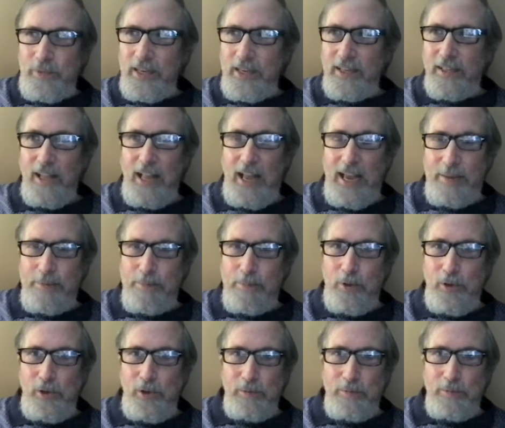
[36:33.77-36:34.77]
the light
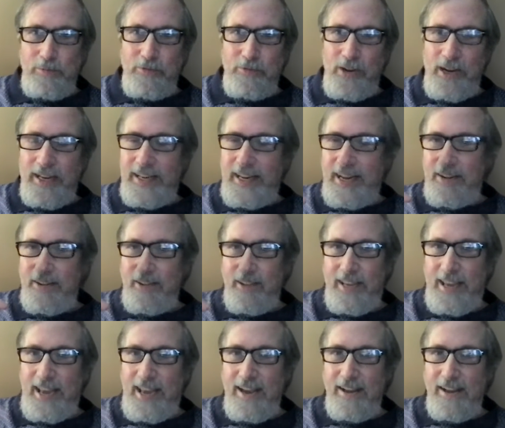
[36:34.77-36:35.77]
bulb right out of the
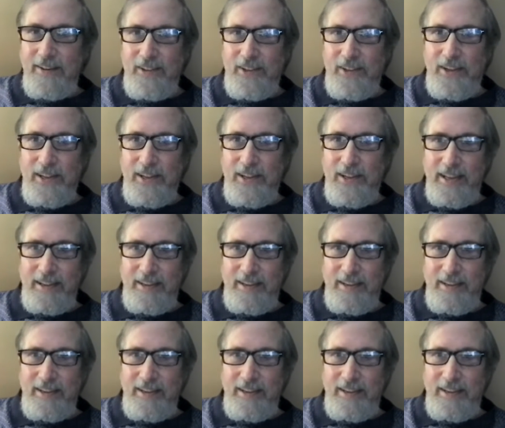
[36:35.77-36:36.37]
catalog,